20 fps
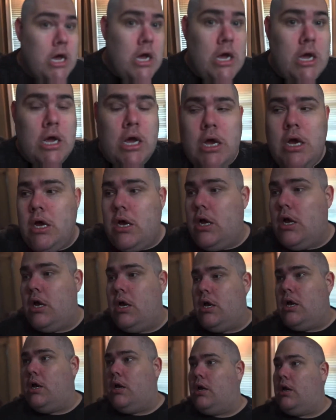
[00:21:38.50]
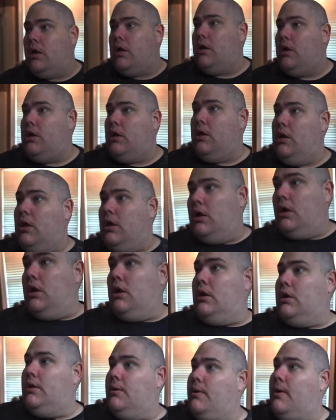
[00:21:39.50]
I'm sorry.
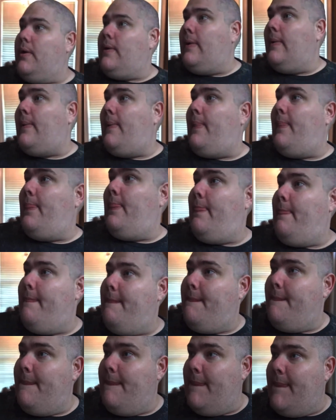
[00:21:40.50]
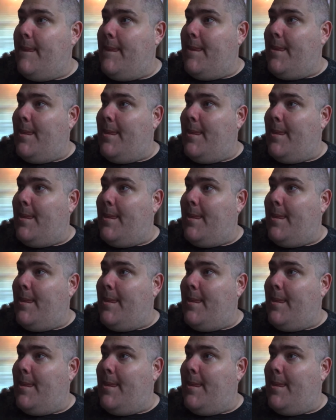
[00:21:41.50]
I'm so sorry.